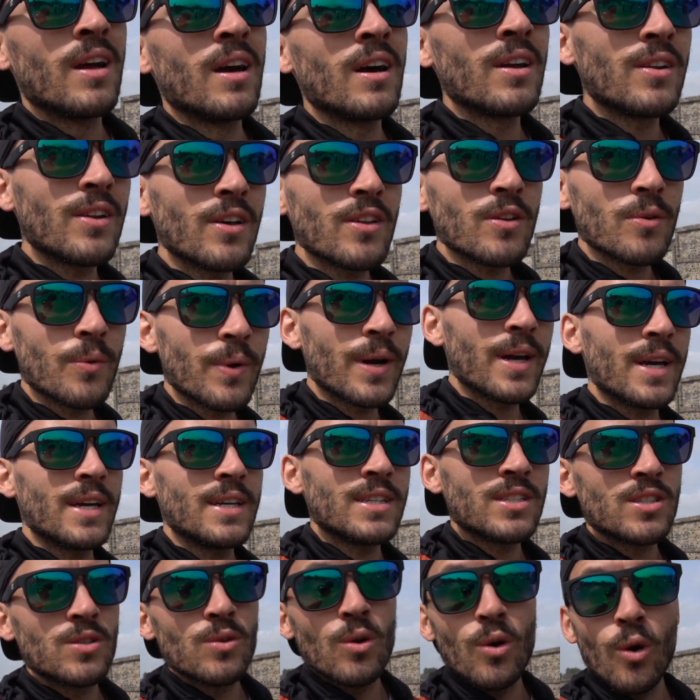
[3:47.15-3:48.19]
Another way
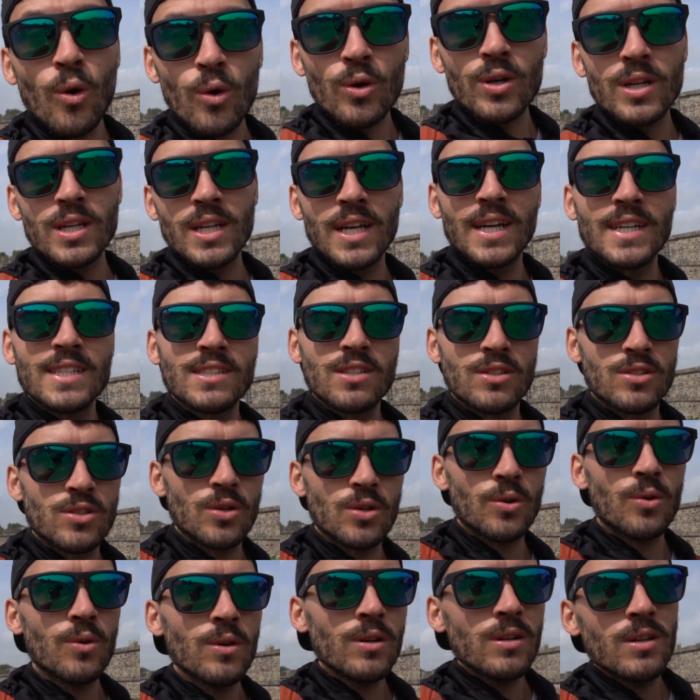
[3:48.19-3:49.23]
is to organize a
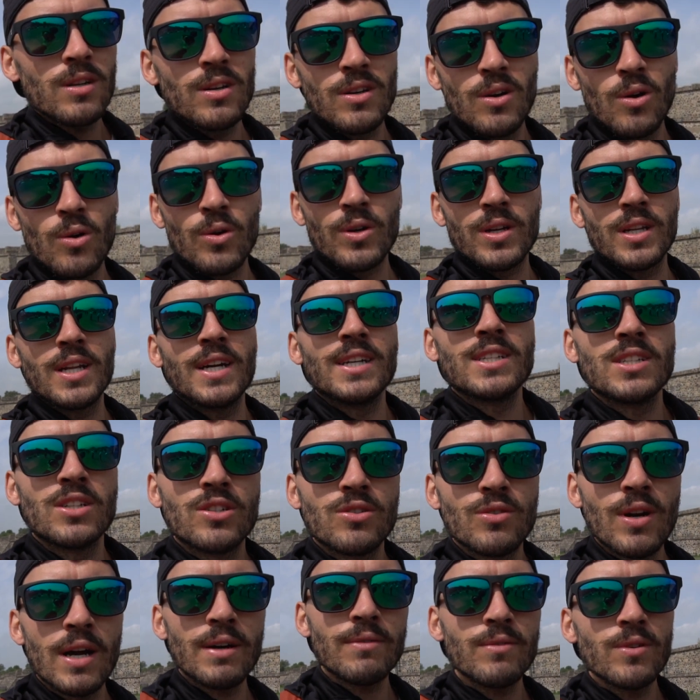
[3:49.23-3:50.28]
tour, organize a
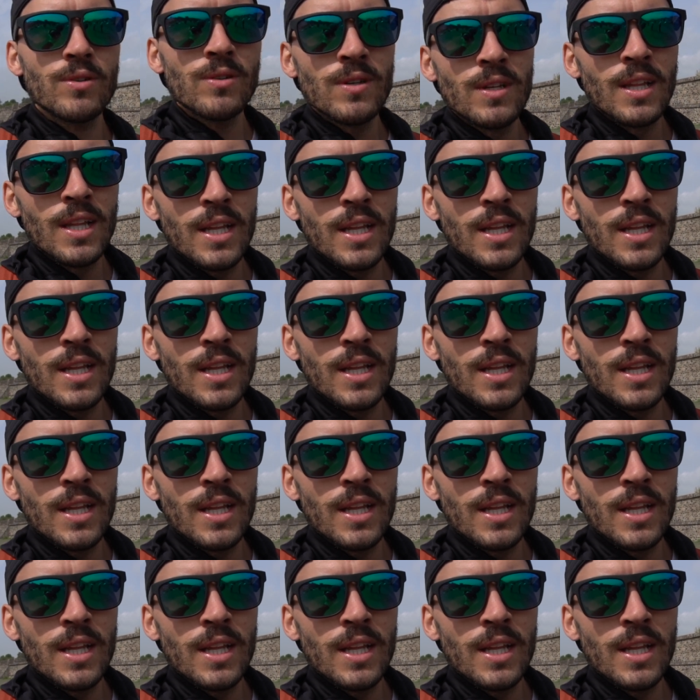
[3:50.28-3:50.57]
travel,